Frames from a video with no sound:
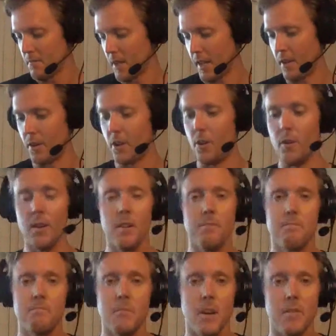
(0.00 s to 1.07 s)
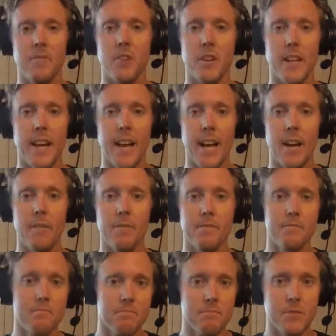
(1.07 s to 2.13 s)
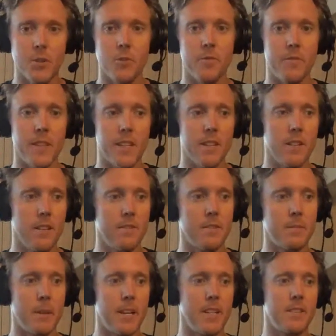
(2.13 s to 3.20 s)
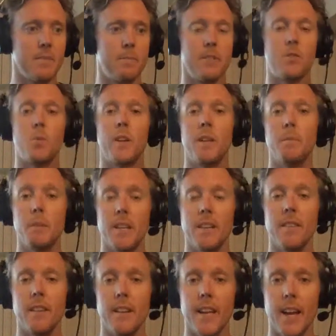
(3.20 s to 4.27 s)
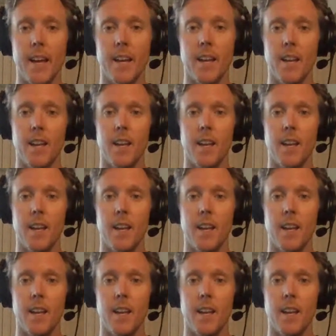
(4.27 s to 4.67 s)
I don't know, 1.5 foot, 2 feet of space between me and the net.